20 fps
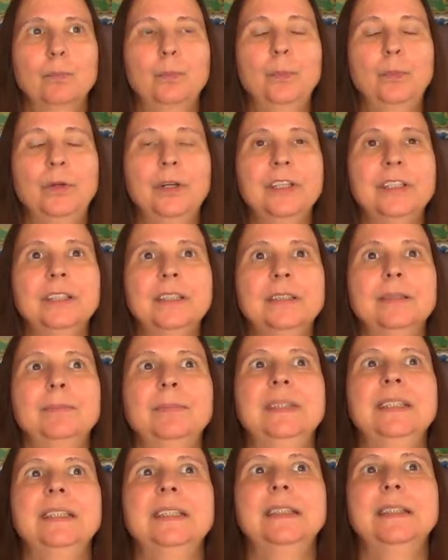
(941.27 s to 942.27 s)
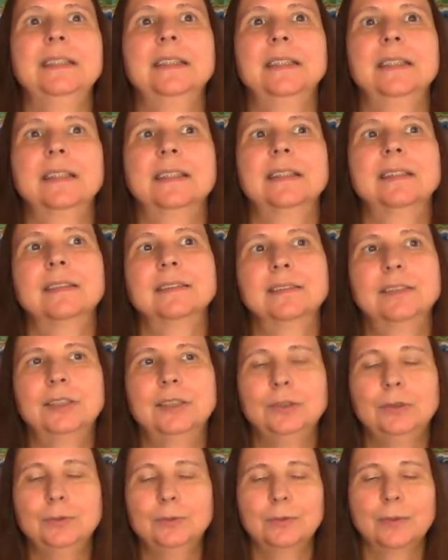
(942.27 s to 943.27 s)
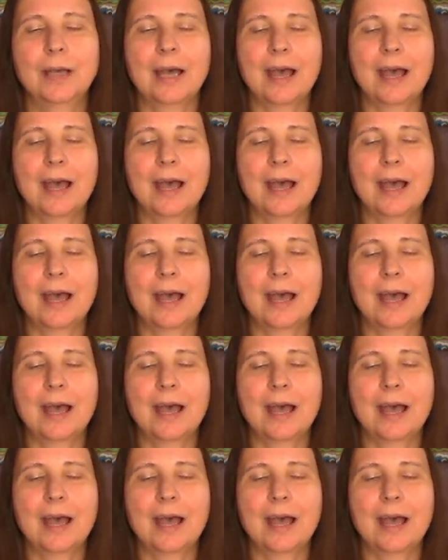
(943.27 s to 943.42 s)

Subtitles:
bringing me to